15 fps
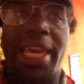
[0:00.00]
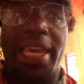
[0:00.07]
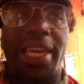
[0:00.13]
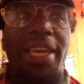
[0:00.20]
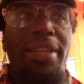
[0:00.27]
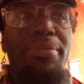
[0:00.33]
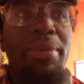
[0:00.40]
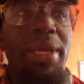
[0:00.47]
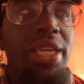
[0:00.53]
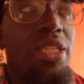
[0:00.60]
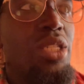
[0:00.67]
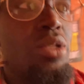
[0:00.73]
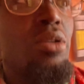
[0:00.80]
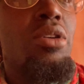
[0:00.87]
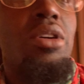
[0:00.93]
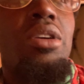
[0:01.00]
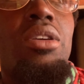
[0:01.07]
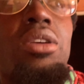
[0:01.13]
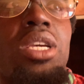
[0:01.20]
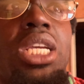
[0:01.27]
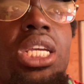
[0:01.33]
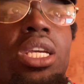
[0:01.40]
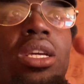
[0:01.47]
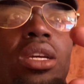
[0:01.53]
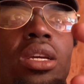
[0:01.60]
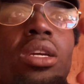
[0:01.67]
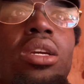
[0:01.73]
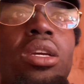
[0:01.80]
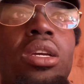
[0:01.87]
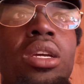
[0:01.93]
and make sure
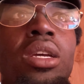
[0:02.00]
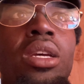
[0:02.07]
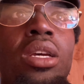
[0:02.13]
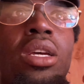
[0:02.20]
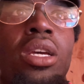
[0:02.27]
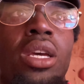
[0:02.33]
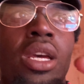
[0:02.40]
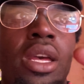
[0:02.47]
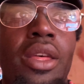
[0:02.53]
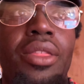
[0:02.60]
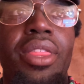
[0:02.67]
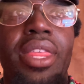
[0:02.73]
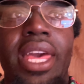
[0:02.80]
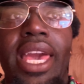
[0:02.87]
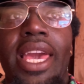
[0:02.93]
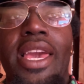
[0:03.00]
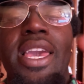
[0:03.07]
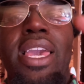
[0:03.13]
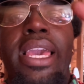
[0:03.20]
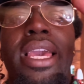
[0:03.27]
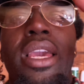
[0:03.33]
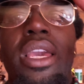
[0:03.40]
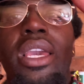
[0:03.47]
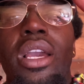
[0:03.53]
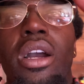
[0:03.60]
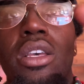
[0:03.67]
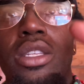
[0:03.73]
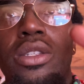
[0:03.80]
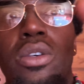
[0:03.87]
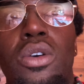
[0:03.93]
they
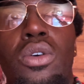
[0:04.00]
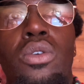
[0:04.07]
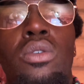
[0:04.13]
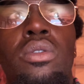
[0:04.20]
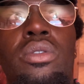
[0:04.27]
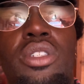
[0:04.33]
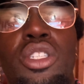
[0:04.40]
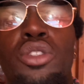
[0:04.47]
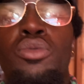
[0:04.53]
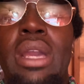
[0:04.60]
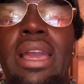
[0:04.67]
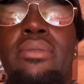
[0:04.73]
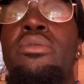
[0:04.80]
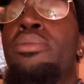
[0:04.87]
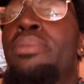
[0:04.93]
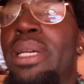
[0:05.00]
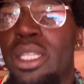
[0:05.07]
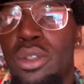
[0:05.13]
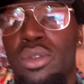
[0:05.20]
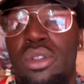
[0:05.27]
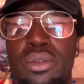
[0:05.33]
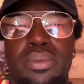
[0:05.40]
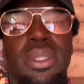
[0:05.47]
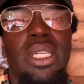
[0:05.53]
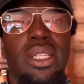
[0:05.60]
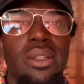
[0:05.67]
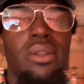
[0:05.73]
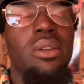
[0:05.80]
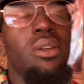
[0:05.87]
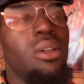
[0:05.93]
also subscribe to my YouTube
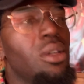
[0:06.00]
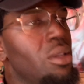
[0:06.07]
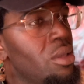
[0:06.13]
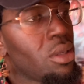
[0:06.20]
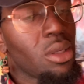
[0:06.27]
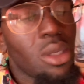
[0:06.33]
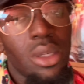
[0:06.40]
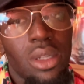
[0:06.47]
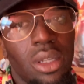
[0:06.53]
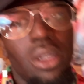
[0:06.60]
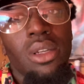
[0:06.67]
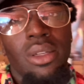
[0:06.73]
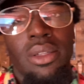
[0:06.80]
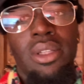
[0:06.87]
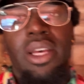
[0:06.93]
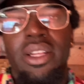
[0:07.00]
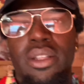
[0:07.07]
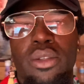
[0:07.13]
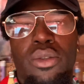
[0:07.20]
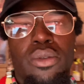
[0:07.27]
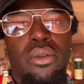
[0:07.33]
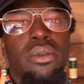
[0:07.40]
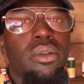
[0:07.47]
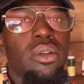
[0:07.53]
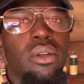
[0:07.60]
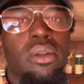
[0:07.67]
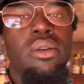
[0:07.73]
channel. Nothing too